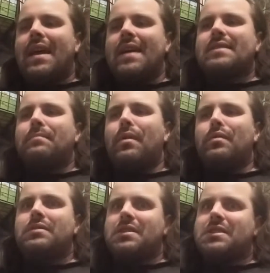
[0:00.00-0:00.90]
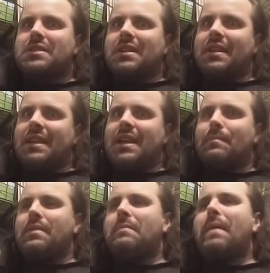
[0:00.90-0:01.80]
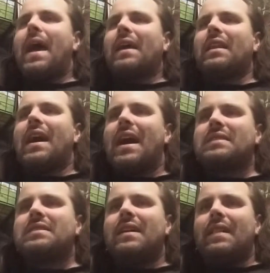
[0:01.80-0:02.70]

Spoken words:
as opposed to just cleaning up in the back lot,